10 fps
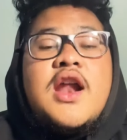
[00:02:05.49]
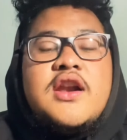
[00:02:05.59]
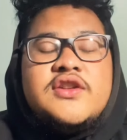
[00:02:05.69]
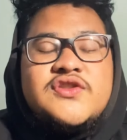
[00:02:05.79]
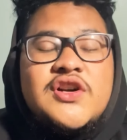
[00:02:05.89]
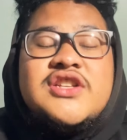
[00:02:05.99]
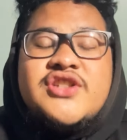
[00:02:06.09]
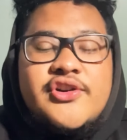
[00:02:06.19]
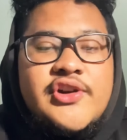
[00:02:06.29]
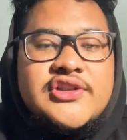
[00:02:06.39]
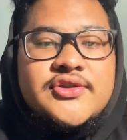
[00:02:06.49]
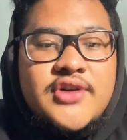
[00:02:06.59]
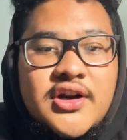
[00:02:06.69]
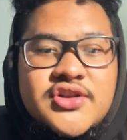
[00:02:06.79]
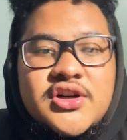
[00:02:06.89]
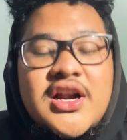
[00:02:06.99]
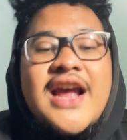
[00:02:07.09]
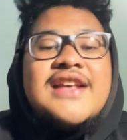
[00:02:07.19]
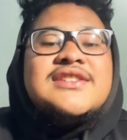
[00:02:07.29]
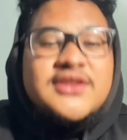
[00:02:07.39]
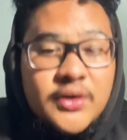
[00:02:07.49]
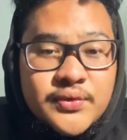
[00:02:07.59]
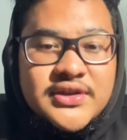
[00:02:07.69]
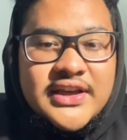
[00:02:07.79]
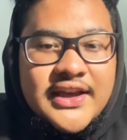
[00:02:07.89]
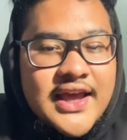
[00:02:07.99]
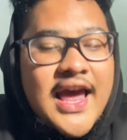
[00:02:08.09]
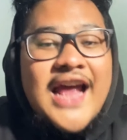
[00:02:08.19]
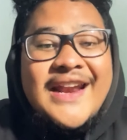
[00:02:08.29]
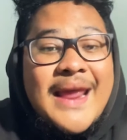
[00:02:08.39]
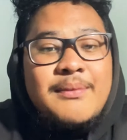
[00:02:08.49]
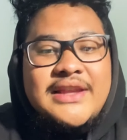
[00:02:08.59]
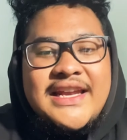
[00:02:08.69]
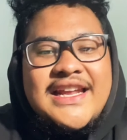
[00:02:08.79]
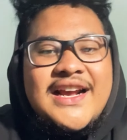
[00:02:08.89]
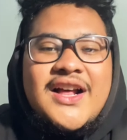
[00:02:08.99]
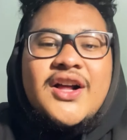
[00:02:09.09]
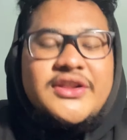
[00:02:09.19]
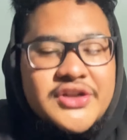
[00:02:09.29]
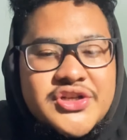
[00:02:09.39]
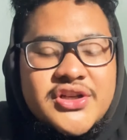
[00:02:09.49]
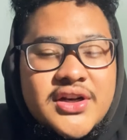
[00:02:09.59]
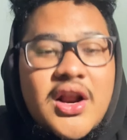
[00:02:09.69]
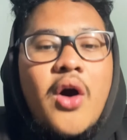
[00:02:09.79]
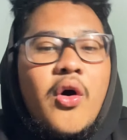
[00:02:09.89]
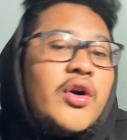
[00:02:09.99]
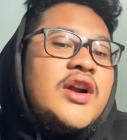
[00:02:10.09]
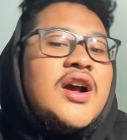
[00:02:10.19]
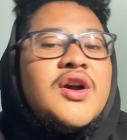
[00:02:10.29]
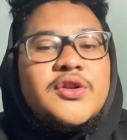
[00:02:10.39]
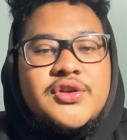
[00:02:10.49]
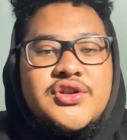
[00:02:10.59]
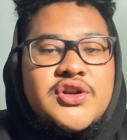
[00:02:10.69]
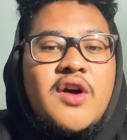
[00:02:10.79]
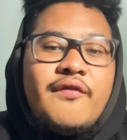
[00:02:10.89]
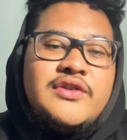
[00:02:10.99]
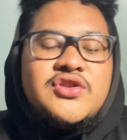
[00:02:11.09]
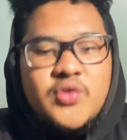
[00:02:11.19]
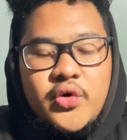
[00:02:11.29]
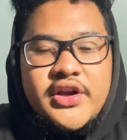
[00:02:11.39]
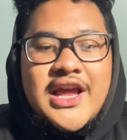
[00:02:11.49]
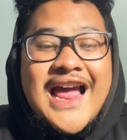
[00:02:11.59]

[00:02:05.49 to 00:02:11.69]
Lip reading: The third generic structure is closing, namely the conclusion of the story.